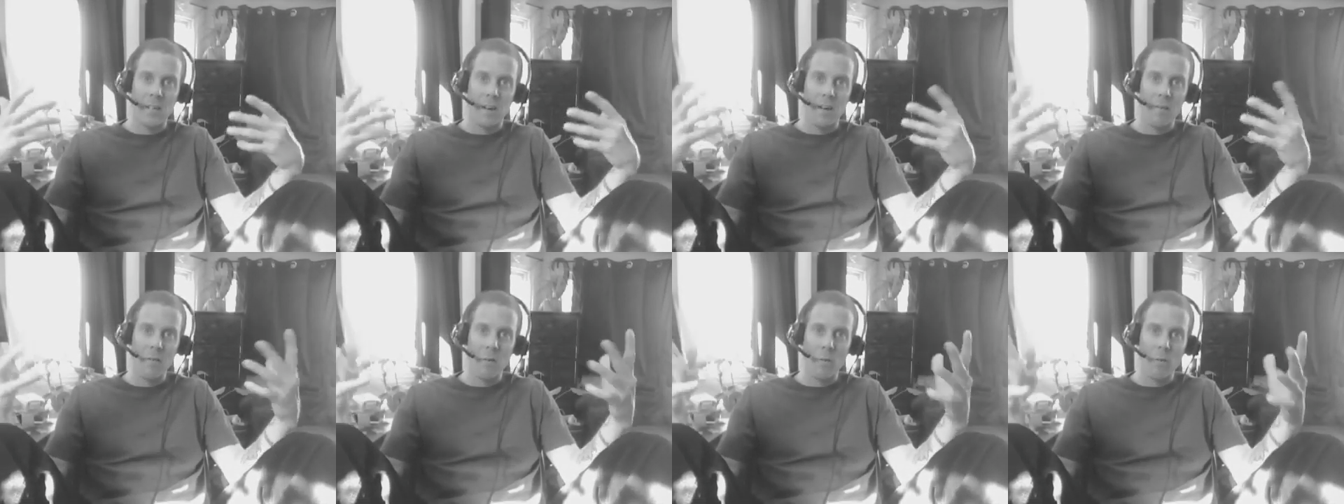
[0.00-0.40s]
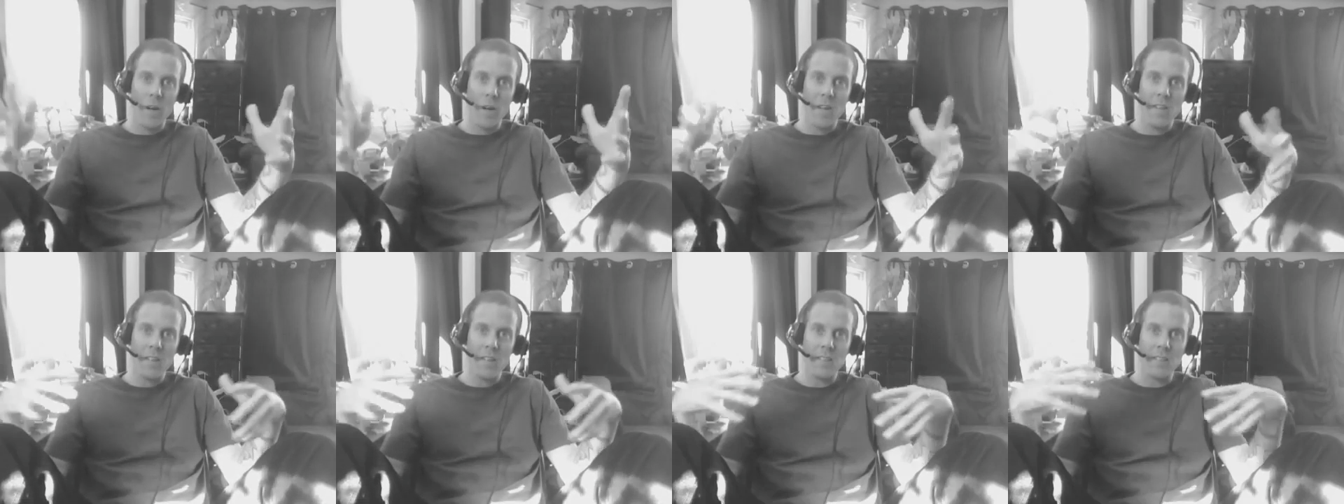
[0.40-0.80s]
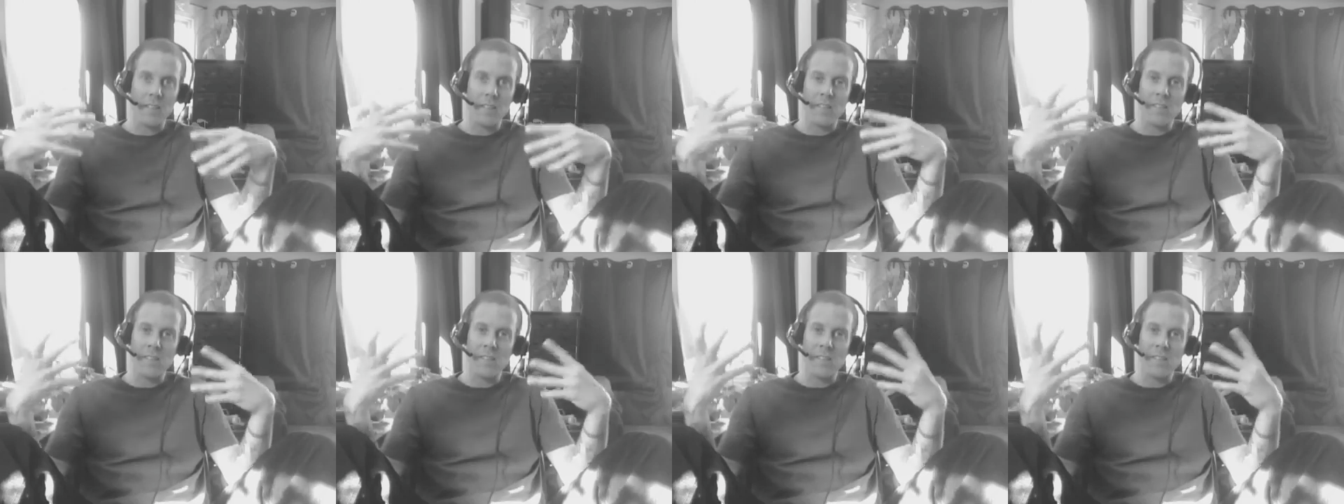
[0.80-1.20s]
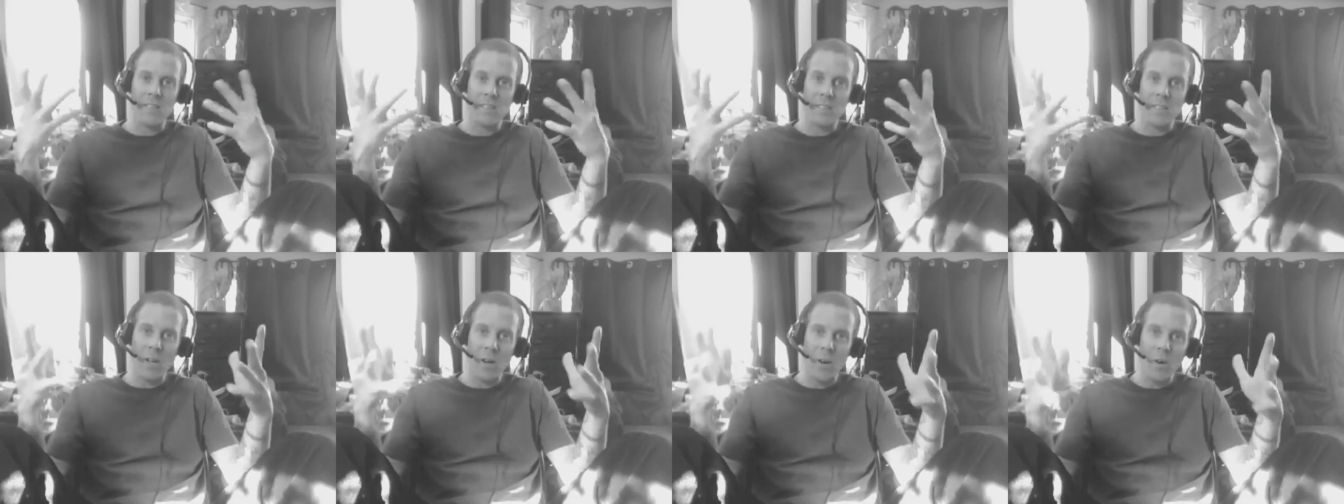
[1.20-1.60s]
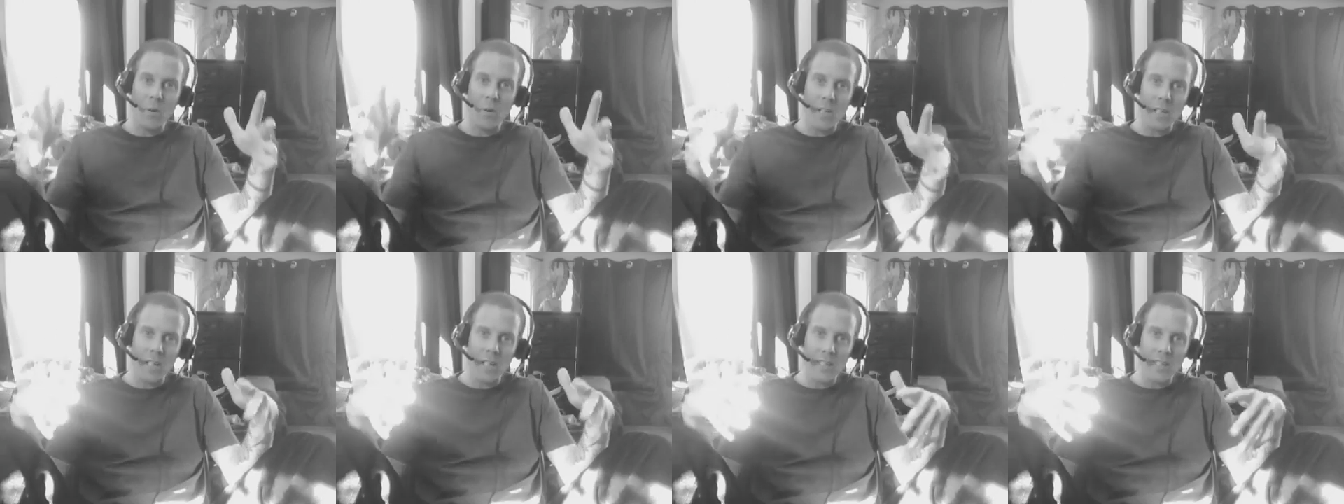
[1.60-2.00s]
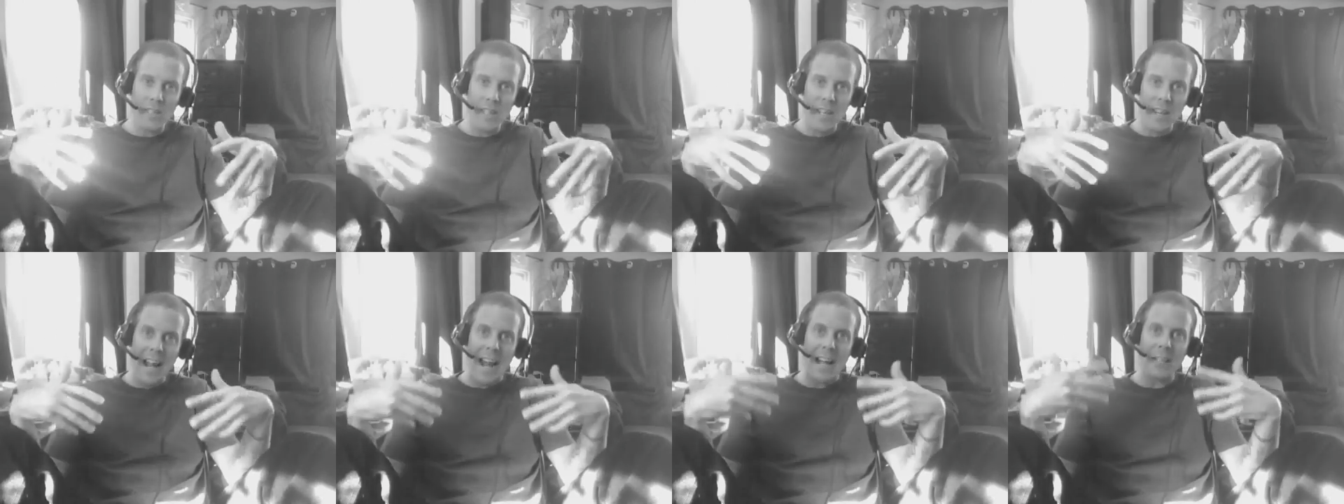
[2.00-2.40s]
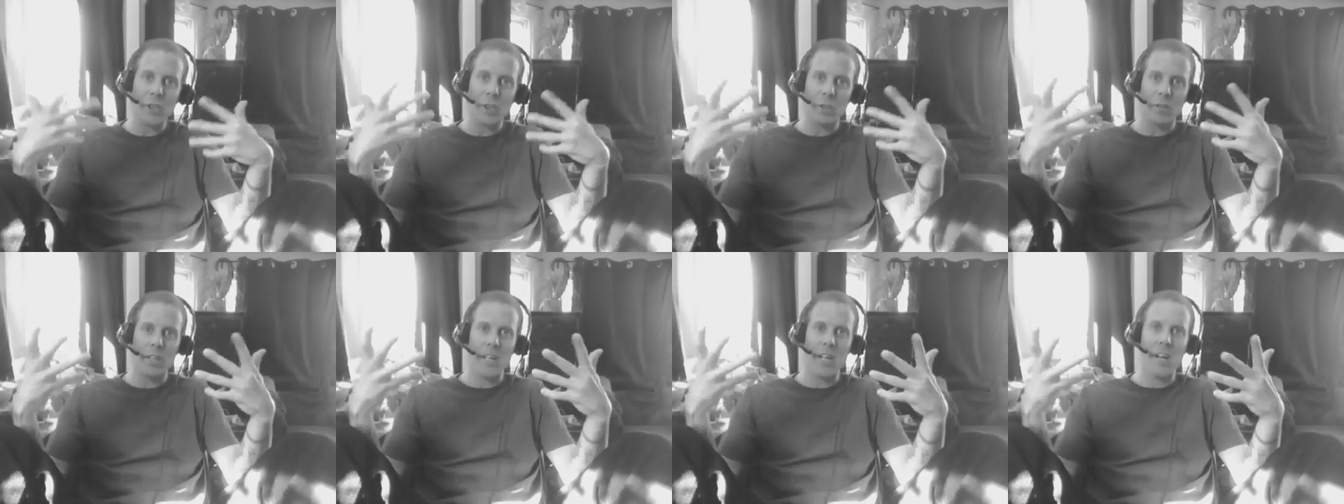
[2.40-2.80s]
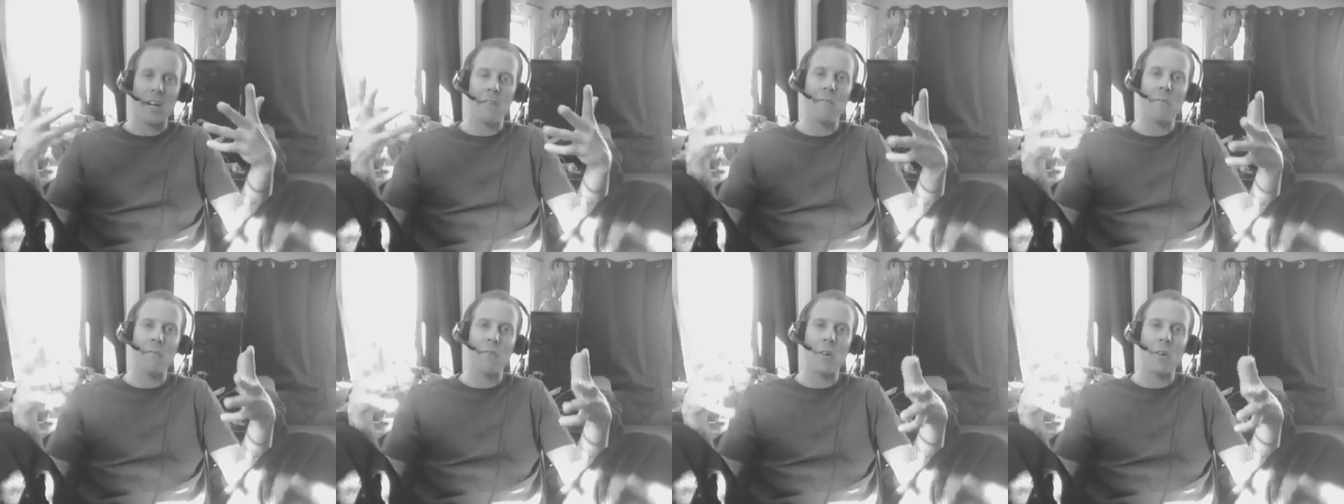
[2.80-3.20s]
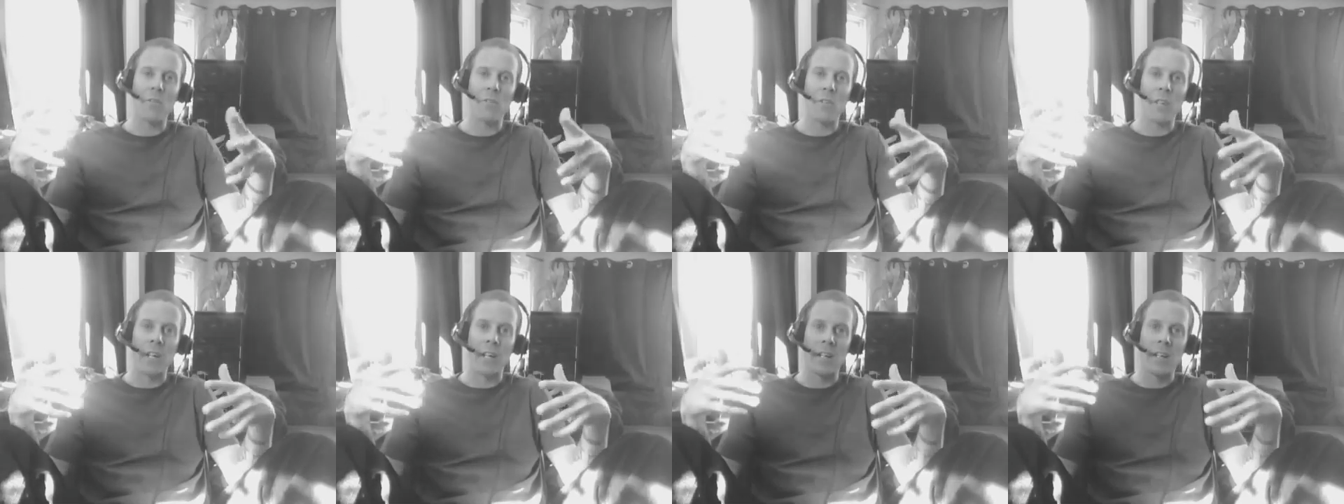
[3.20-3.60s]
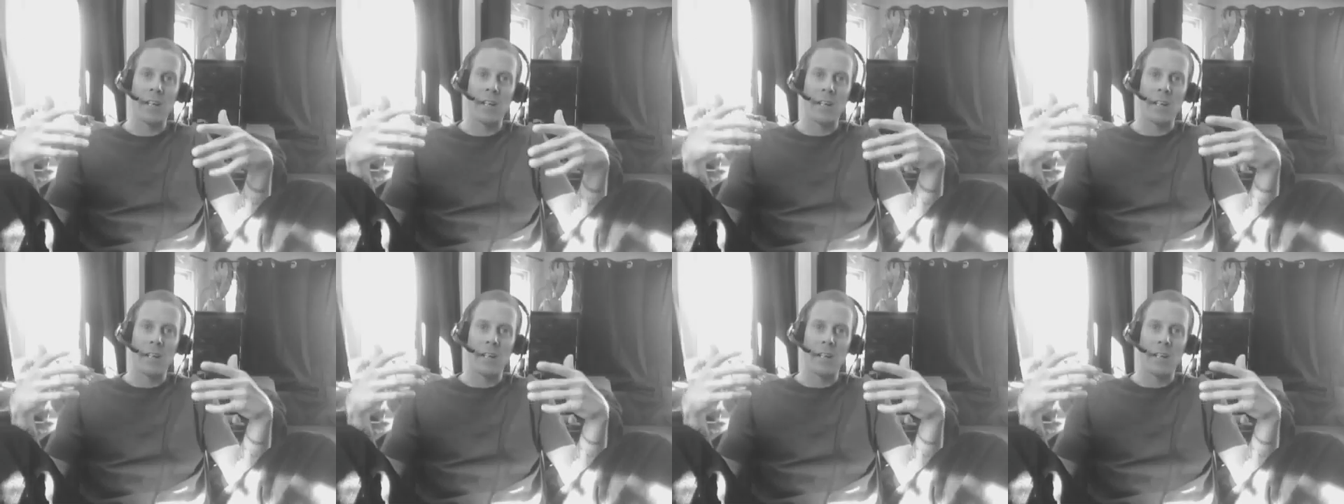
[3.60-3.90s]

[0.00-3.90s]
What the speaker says: of the way this is so naturally unfolding